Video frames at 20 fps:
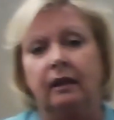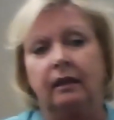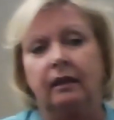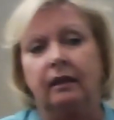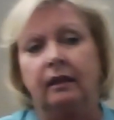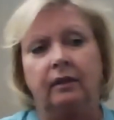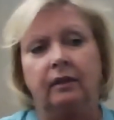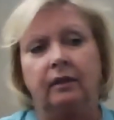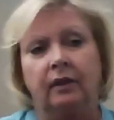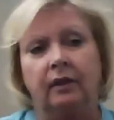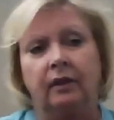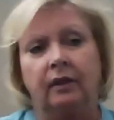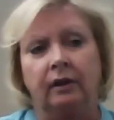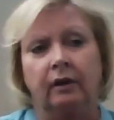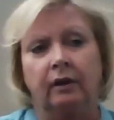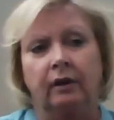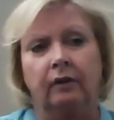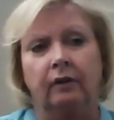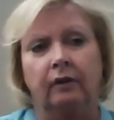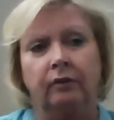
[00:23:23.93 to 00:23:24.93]
there
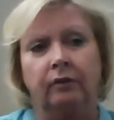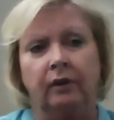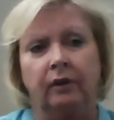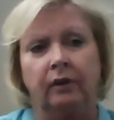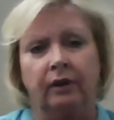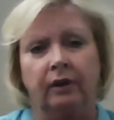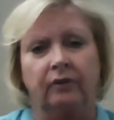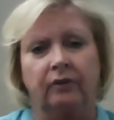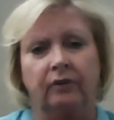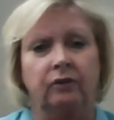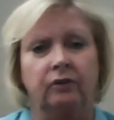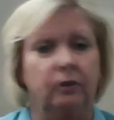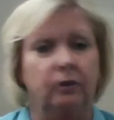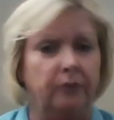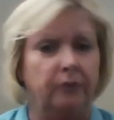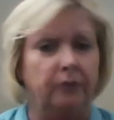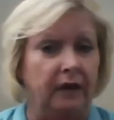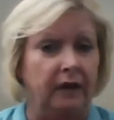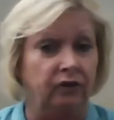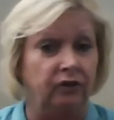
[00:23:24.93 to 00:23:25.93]
is a
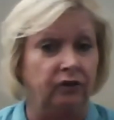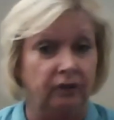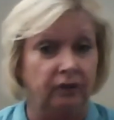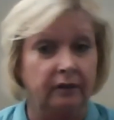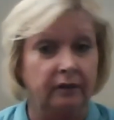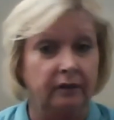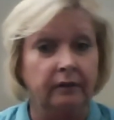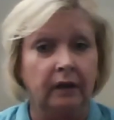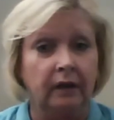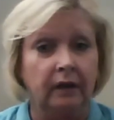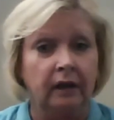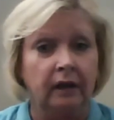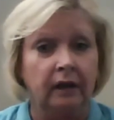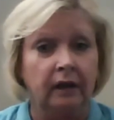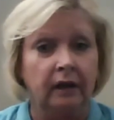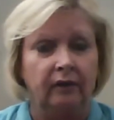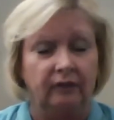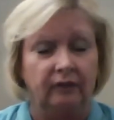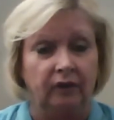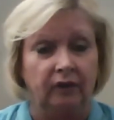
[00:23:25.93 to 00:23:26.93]
donation
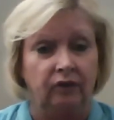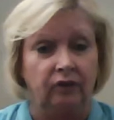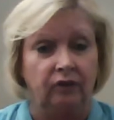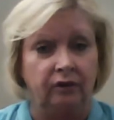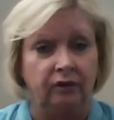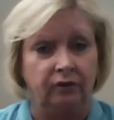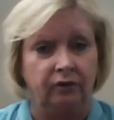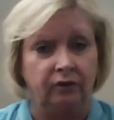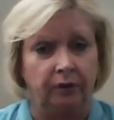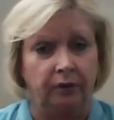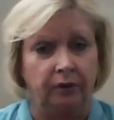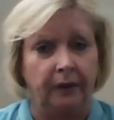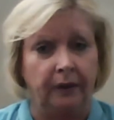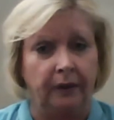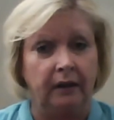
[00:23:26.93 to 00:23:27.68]
section to it,